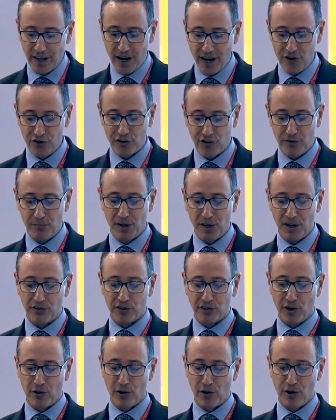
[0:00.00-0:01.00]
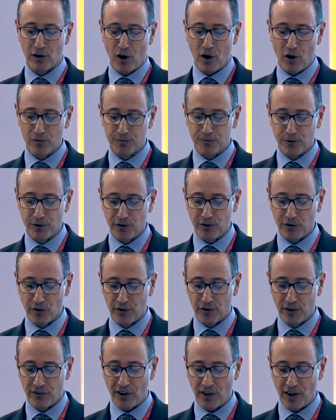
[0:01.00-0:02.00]
the Asian Ministerial Conference
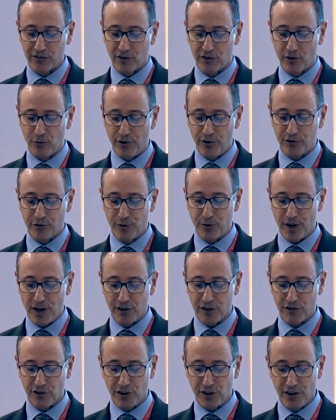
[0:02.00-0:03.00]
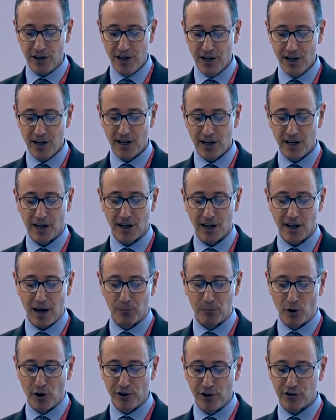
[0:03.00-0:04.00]
on Disaster Risk Reduction in
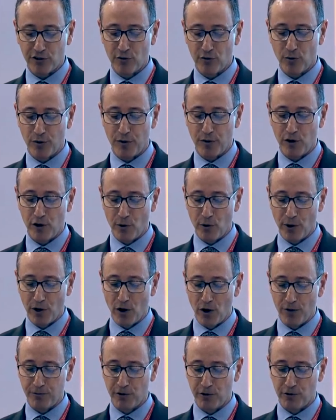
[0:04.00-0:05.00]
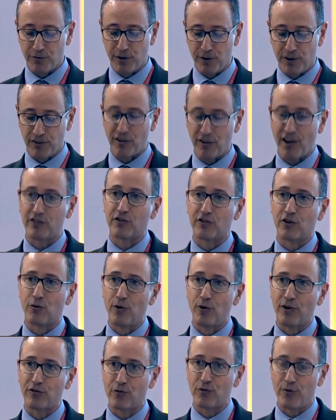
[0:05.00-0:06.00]
collaboration with the UN Office for
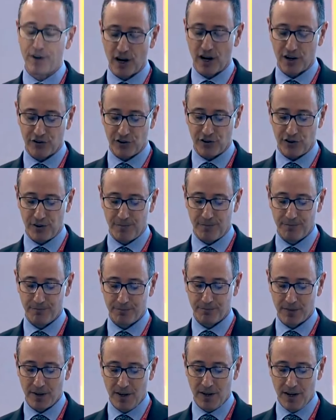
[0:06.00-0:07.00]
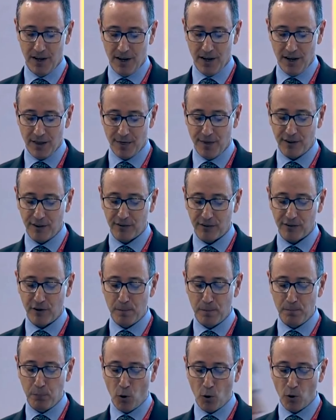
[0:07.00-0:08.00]
Disaster Risk Reduction. This
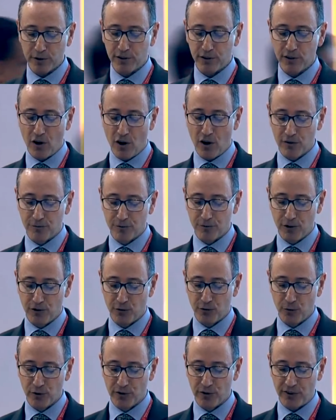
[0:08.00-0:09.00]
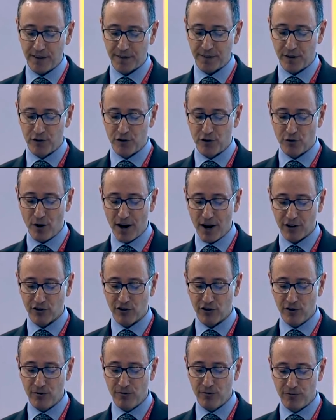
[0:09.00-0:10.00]
important conference will set the
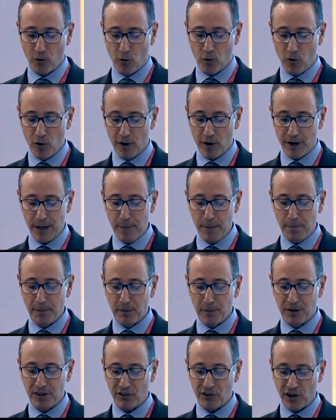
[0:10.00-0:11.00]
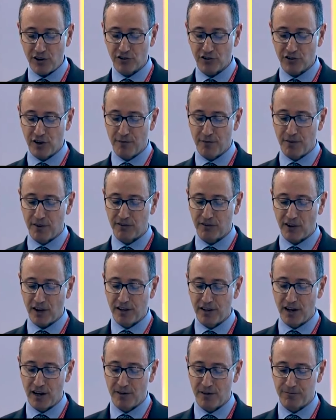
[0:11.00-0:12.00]
direction for implementation of the
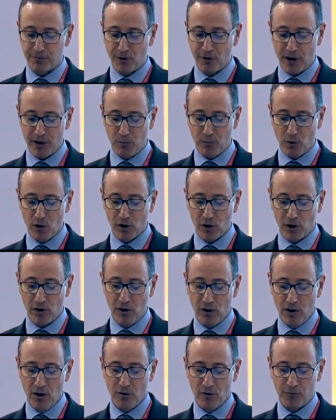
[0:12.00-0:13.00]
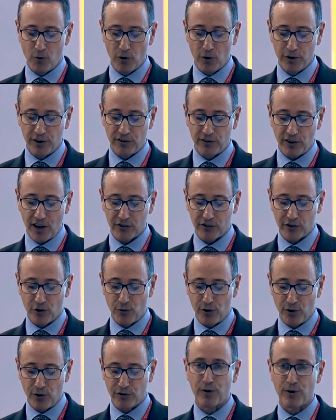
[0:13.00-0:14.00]
Sendai Framework for
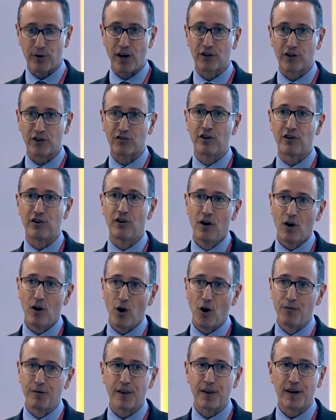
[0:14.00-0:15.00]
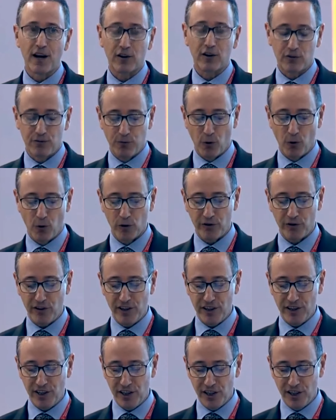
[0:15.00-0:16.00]
Disaster Risk Reduction over the next
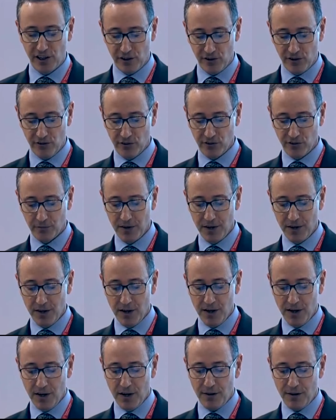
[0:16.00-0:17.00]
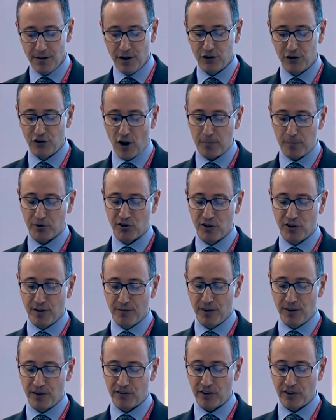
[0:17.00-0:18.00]
14 years. The adoption
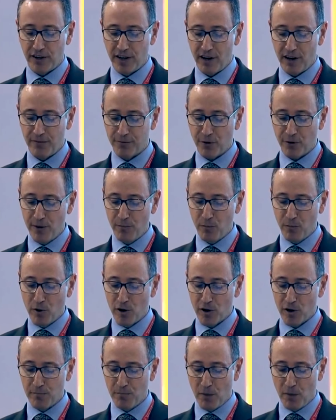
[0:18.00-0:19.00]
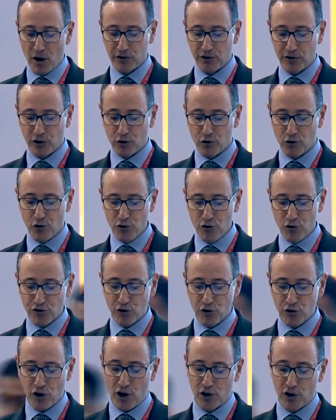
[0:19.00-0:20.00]
of the Sendai Framework marked a
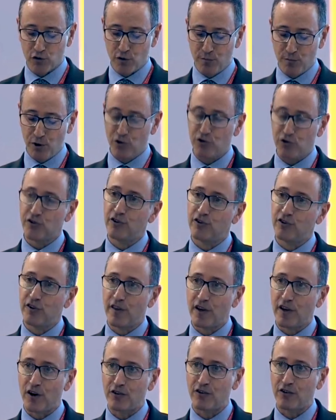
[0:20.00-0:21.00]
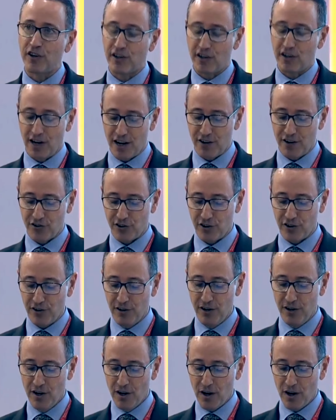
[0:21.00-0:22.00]
crucial contribution to the
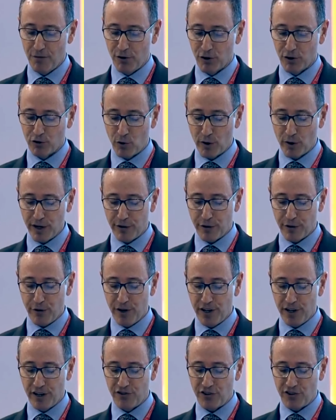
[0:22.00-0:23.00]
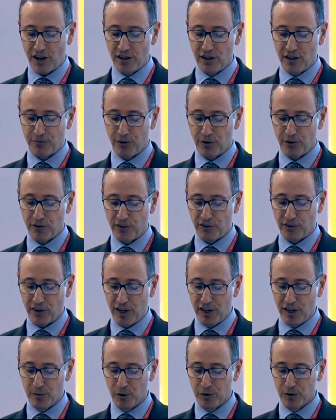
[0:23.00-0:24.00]
articulation of the 2030 Agenda for
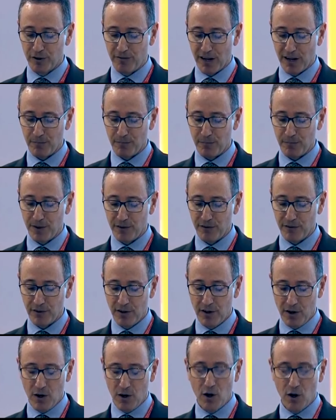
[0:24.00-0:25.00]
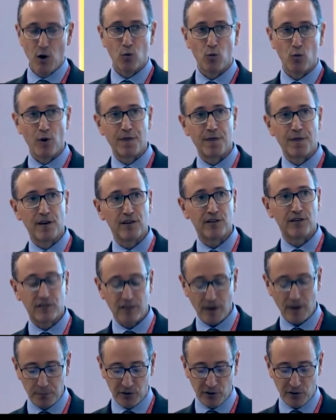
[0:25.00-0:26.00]
Sustainable Development, with the
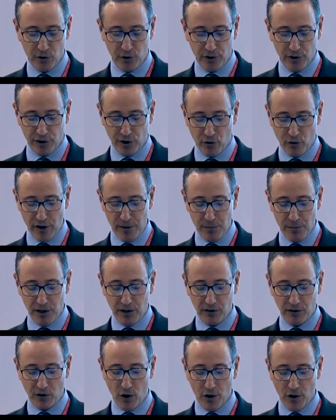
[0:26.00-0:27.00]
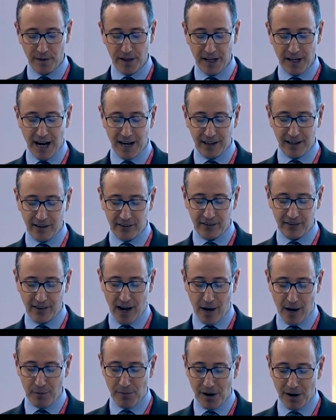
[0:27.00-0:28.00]
subsequent agreement on the Addis
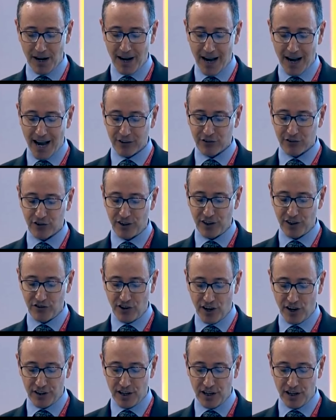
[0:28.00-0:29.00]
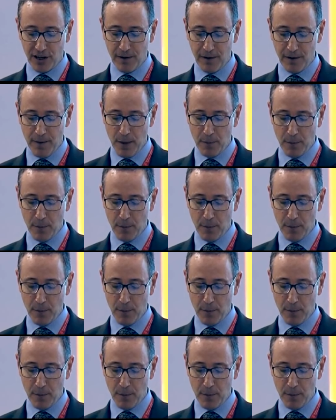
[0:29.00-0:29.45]
Ababa Action Agenda,